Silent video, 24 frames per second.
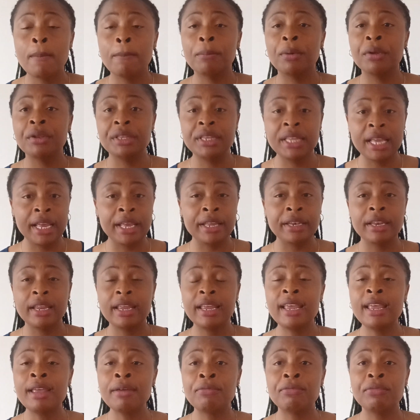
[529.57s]
but then
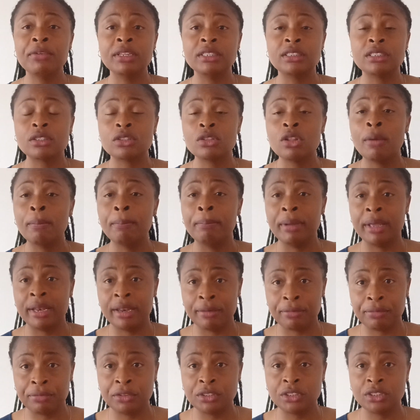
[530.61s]
if it's not
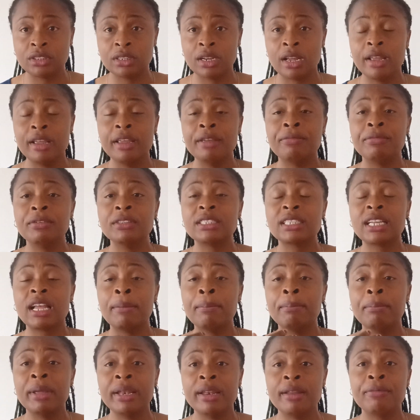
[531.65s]
beneficial, if it
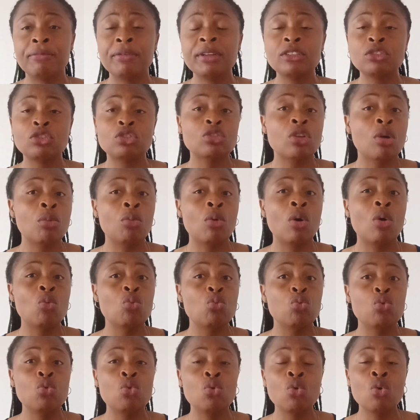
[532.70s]
can benefit someone
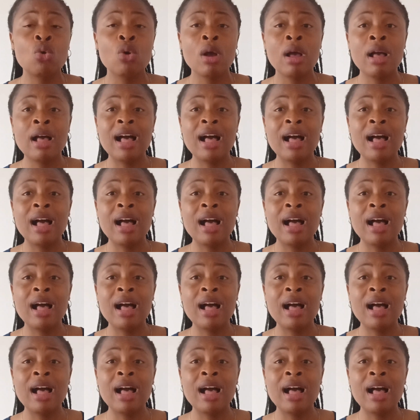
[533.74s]
who